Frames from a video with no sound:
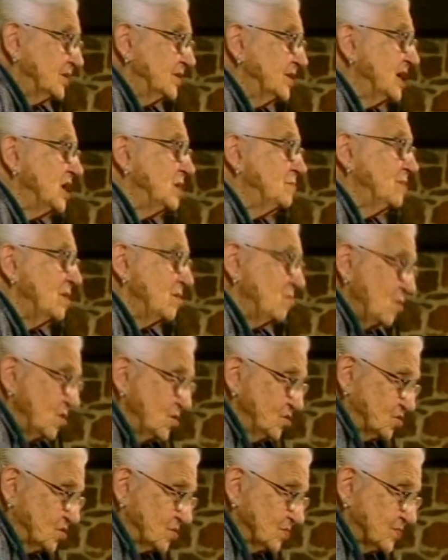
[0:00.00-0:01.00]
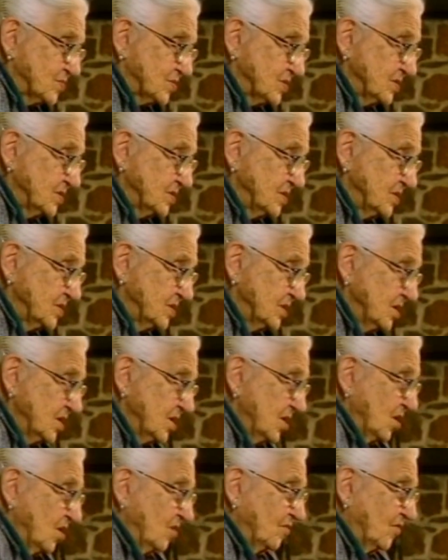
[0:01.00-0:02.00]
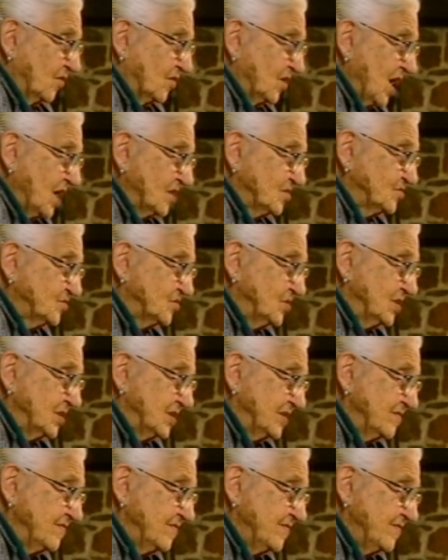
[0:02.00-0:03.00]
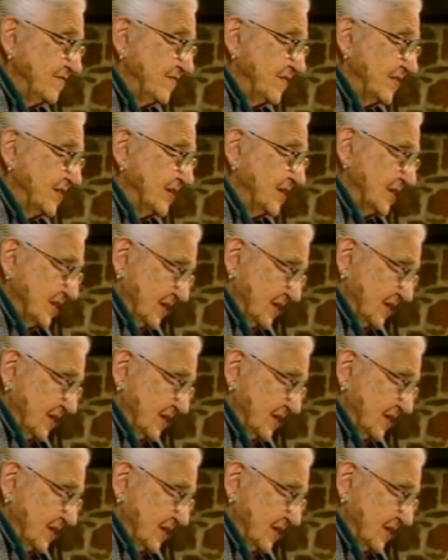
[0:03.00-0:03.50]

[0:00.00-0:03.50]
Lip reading: need be worshipped, for us to live